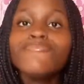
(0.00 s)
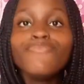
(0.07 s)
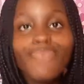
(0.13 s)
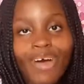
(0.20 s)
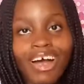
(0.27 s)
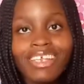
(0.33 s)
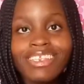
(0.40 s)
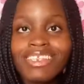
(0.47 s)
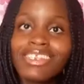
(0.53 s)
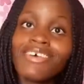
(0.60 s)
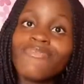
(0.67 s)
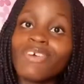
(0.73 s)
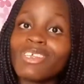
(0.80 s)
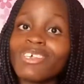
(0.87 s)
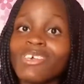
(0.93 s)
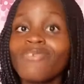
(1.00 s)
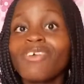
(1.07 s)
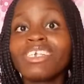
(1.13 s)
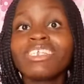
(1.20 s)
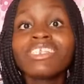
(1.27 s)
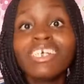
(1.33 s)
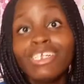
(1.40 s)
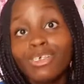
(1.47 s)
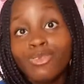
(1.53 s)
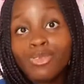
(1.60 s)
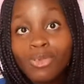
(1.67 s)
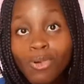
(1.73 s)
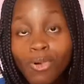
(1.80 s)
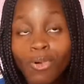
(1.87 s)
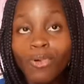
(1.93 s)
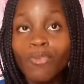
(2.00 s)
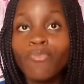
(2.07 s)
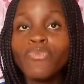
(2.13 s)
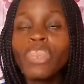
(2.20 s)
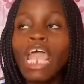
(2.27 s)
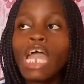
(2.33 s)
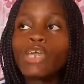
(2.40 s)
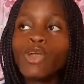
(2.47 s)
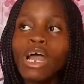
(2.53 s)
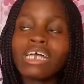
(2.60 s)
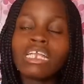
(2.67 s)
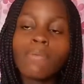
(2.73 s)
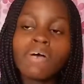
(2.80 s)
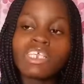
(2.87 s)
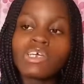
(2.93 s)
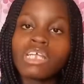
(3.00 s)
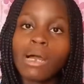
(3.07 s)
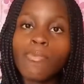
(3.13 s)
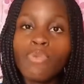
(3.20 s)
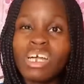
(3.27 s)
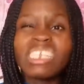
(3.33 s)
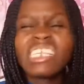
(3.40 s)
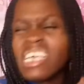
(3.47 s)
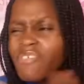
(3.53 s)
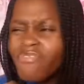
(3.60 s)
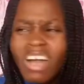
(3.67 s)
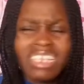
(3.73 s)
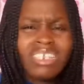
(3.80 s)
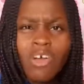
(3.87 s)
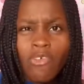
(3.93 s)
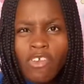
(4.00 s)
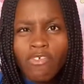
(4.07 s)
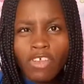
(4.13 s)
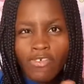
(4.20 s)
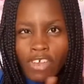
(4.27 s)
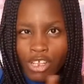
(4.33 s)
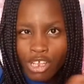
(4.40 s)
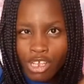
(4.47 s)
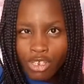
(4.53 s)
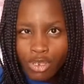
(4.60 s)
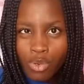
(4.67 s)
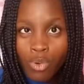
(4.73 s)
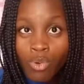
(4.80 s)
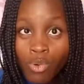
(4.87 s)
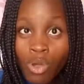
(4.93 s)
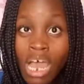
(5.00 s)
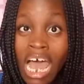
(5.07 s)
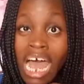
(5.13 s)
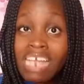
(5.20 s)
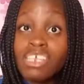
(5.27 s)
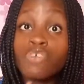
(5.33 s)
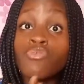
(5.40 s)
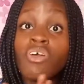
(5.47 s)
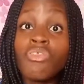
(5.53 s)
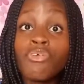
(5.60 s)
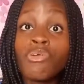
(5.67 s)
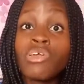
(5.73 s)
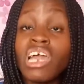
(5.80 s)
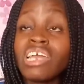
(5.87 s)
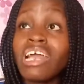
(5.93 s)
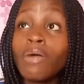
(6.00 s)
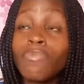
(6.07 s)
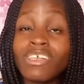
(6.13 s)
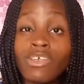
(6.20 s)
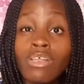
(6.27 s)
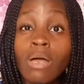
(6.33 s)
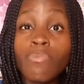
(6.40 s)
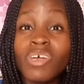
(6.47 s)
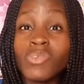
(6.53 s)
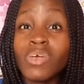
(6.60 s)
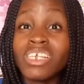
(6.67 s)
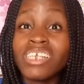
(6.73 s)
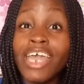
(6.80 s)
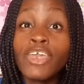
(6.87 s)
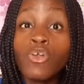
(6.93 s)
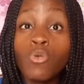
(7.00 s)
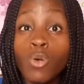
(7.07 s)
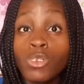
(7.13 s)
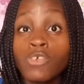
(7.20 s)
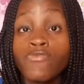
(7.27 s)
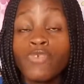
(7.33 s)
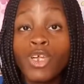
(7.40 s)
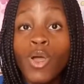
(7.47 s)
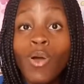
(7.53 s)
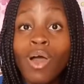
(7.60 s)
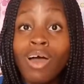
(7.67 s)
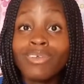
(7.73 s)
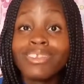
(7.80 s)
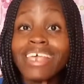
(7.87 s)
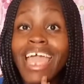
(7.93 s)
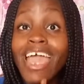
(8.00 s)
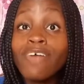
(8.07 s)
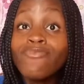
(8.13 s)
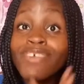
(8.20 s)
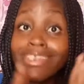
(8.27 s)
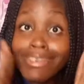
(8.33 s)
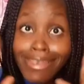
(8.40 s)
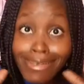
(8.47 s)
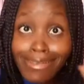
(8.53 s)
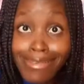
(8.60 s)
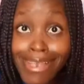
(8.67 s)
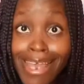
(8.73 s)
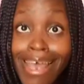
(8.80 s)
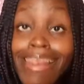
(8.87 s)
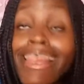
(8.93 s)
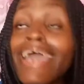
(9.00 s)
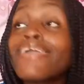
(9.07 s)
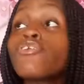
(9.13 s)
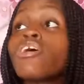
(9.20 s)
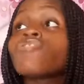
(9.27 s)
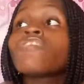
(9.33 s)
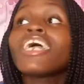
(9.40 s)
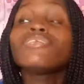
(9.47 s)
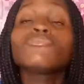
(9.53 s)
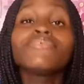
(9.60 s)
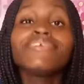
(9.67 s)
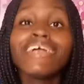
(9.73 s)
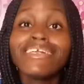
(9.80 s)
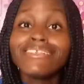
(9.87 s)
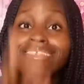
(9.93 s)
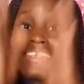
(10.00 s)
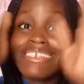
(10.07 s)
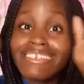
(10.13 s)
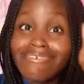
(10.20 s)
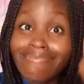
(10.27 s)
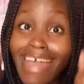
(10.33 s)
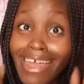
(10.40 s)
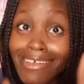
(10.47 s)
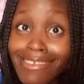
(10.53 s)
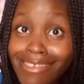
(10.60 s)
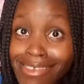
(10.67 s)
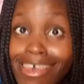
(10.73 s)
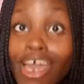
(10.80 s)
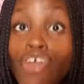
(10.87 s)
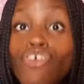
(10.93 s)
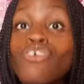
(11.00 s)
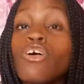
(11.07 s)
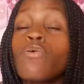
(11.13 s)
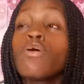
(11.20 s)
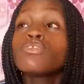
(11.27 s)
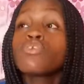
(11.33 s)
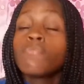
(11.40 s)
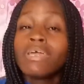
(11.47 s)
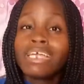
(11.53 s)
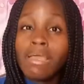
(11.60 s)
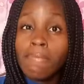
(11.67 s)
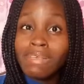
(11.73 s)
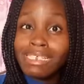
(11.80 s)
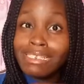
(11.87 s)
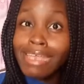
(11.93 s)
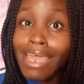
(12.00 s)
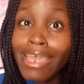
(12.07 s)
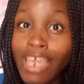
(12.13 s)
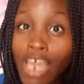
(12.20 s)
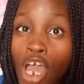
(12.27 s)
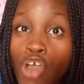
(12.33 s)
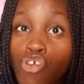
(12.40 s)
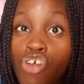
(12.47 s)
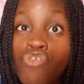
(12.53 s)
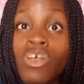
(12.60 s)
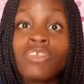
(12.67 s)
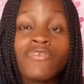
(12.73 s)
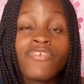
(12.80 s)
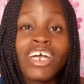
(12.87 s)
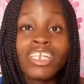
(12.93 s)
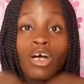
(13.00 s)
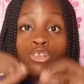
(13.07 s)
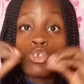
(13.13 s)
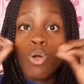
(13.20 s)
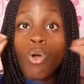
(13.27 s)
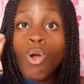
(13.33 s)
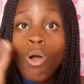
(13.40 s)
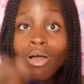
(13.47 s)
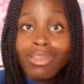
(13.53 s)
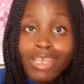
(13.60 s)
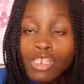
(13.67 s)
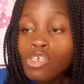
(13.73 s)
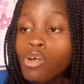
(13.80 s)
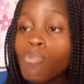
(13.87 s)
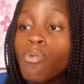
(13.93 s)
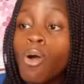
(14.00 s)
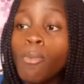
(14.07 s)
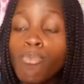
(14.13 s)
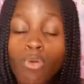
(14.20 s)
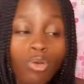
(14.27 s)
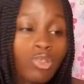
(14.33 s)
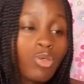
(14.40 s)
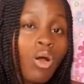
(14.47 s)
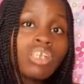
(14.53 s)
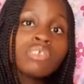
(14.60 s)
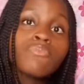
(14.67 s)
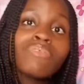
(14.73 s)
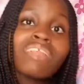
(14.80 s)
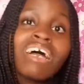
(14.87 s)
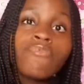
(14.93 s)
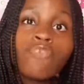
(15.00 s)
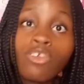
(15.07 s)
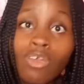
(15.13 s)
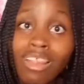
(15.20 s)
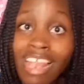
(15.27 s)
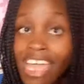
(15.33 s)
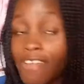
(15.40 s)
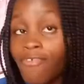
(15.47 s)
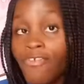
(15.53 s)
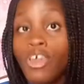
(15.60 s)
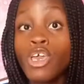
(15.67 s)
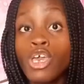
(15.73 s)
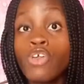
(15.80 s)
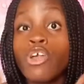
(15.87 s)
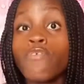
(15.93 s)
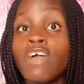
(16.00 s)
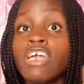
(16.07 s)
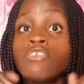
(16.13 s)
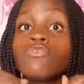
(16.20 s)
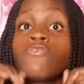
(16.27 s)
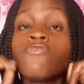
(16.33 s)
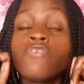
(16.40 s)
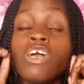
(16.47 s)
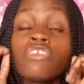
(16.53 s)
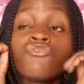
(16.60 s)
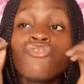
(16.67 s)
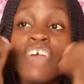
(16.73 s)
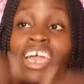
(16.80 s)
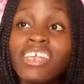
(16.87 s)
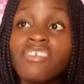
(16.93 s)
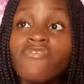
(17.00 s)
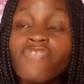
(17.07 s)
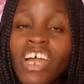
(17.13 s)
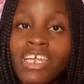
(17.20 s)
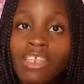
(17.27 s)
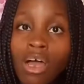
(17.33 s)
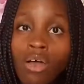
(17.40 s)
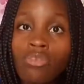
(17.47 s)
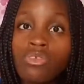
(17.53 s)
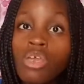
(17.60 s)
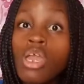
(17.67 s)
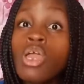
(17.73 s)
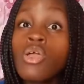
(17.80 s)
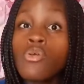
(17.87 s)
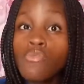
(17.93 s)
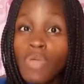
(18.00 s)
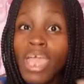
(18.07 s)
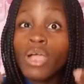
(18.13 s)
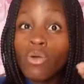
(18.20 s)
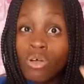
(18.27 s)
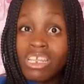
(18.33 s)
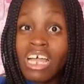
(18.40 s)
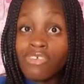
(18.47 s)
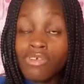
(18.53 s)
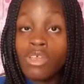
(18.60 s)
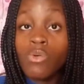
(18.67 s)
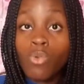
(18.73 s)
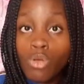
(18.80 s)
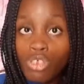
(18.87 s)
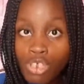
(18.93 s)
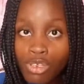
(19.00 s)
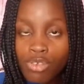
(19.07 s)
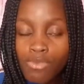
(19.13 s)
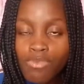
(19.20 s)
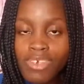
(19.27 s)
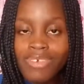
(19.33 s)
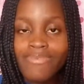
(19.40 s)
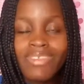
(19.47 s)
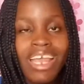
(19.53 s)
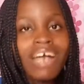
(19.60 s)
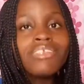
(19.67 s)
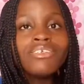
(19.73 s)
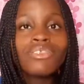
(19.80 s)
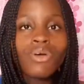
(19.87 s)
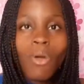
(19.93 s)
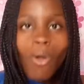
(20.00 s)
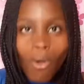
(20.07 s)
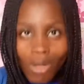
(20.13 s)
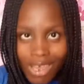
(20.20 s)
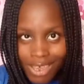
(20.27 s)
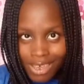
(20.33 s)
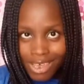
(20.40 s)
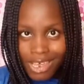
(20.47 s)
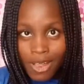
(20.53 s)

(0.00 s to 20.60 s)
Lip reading: But for those of us still in school, you're at that particular point. In fact, so even if you're not in school, at a 23, you're at that particular point where it's like you want to figure out everything. Like, you're trying to get it right. You don't want to make a mistake. You're trying to find out your calling, your purpose, God's plan for your life. You're trying to find out where God actually wants you to be. And it's okay.